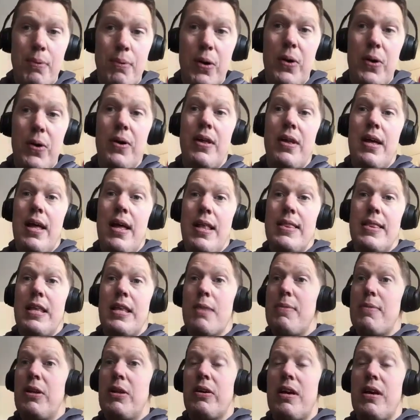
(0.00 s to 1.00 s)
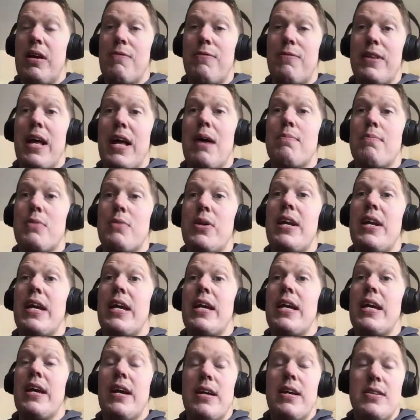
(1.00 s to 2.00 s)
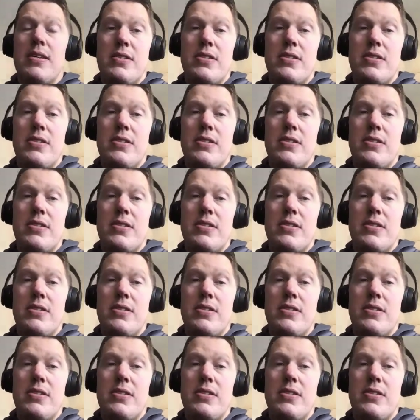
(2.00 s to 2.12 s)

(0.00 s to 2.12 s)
But they'll be looking for that money